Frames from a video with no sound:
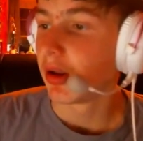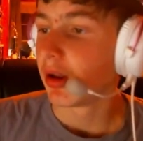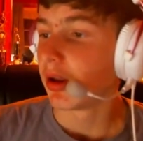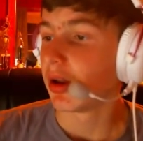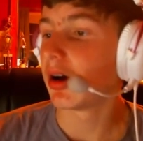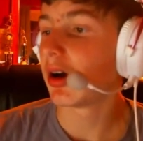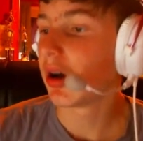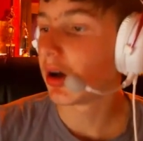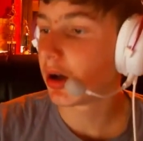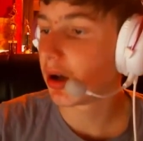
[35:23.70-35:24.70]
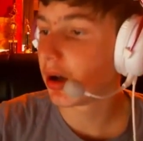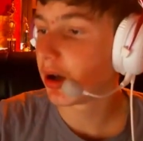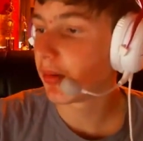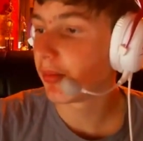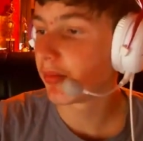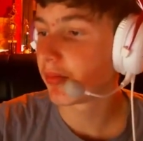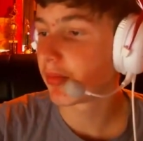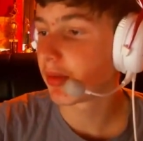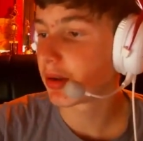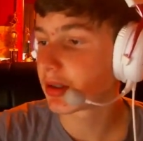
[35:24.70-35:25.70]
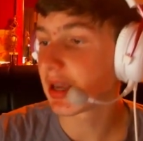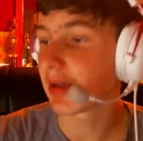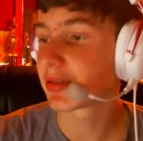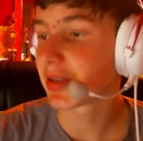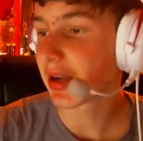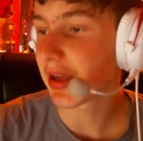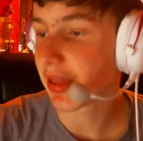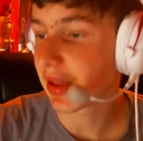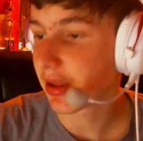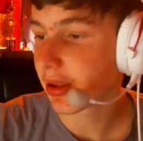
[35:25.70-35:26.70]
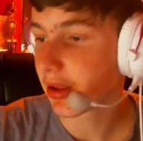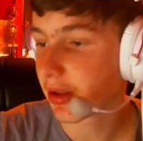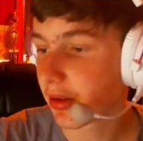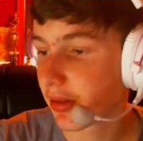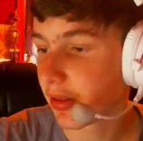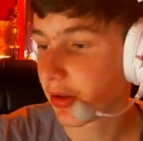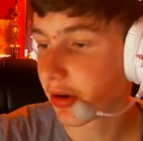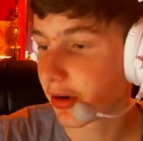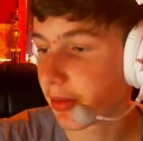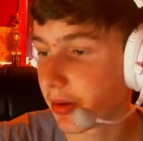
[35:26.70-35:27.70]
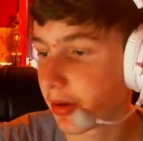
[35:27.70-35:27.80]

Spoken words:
Um, Samsung, I think they're gonna be